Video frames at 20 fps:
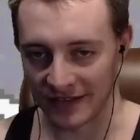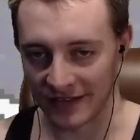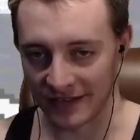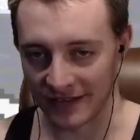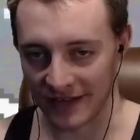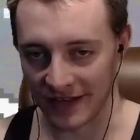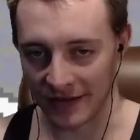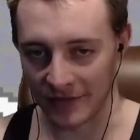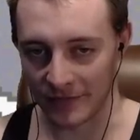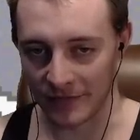this
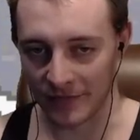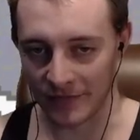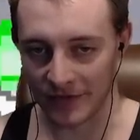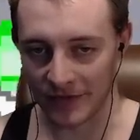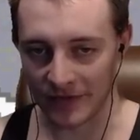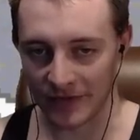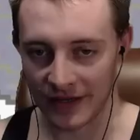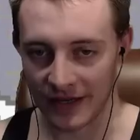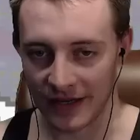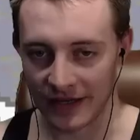game
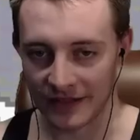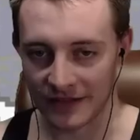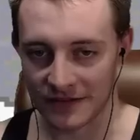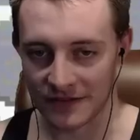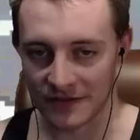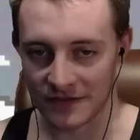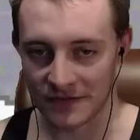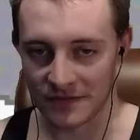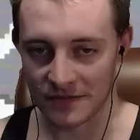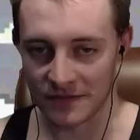that I
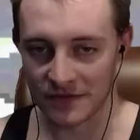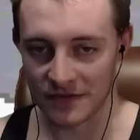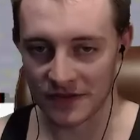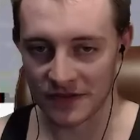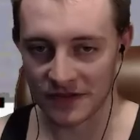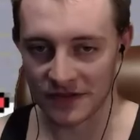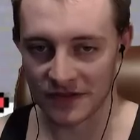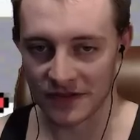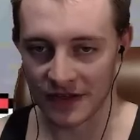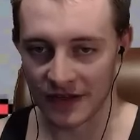
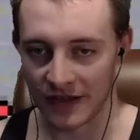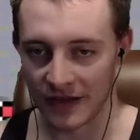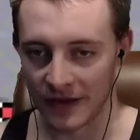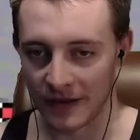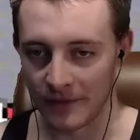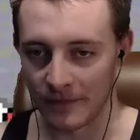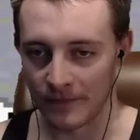just